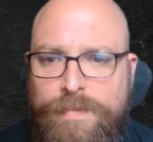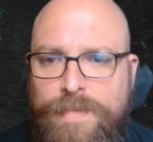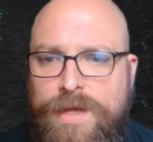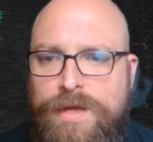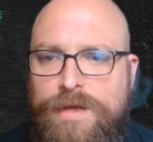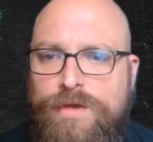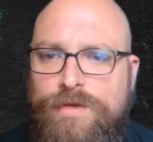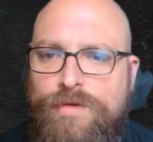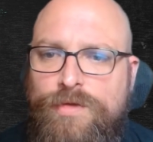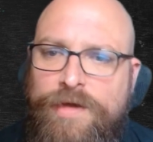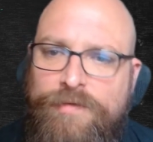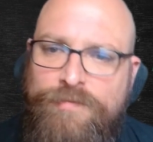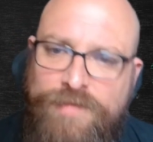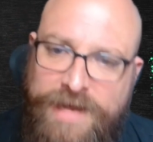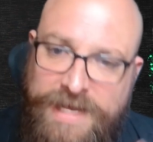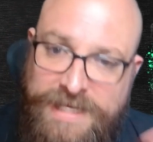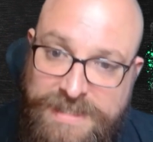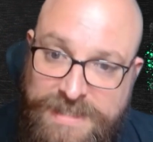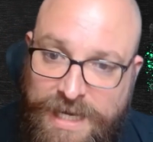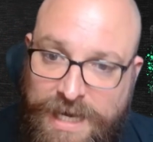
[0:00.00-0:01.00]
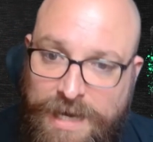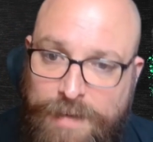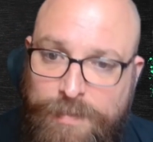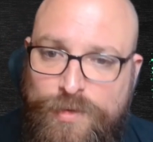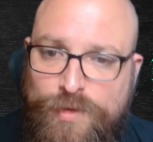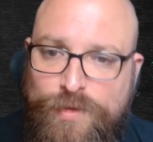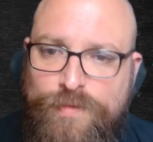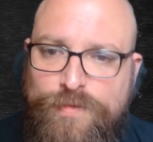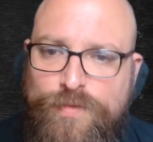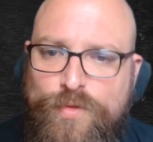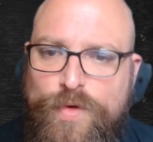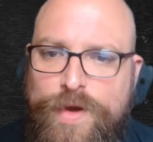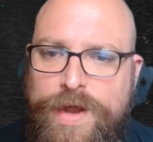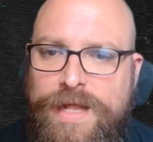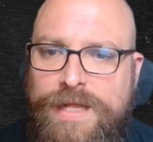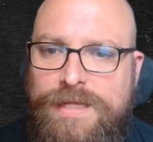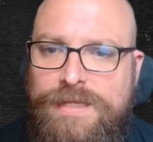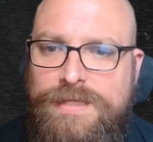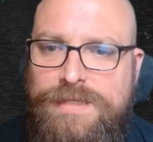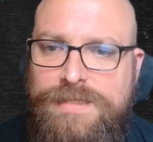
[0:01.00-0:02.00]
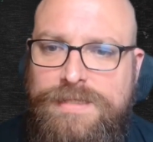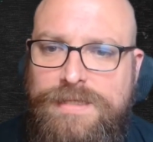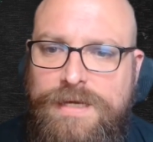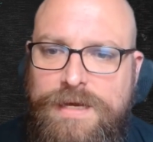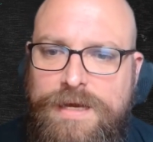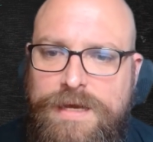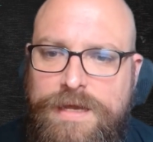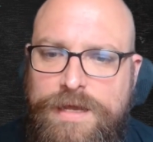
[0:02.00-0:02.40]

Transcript: You have less time with your friends,